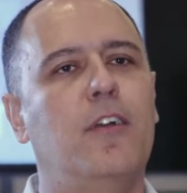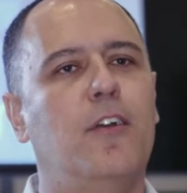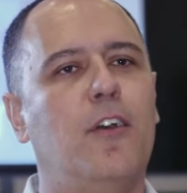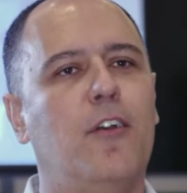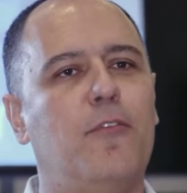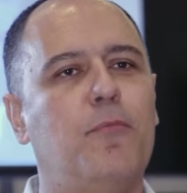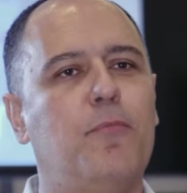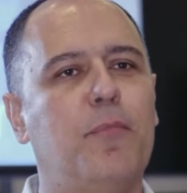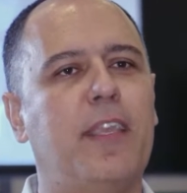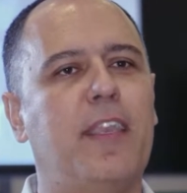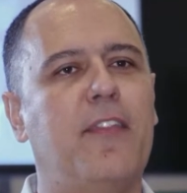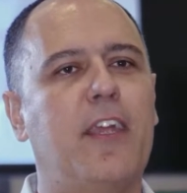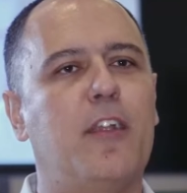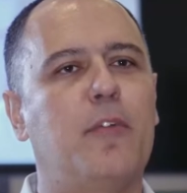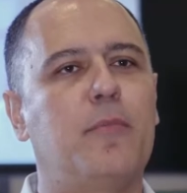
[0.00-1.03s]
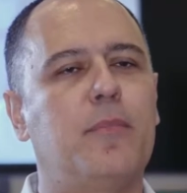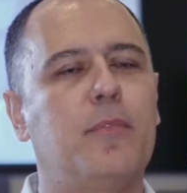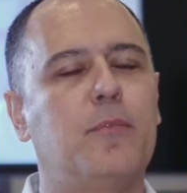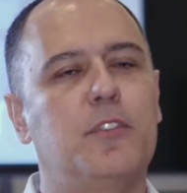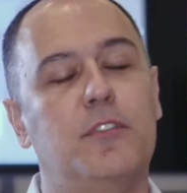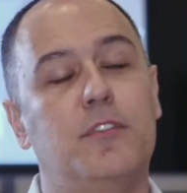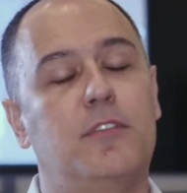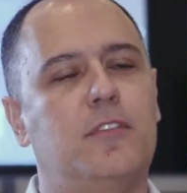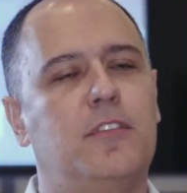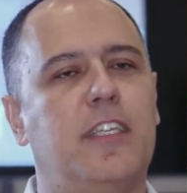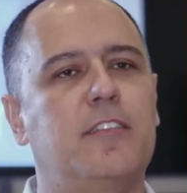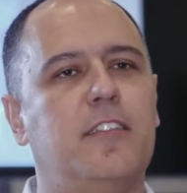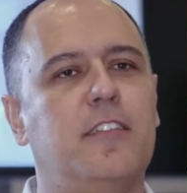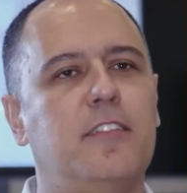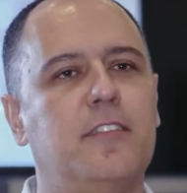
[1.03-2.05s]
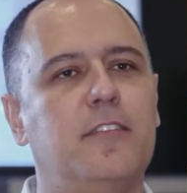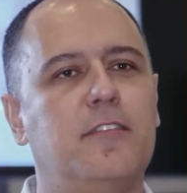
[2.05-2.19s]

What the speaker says: of picking that up, which is excellent.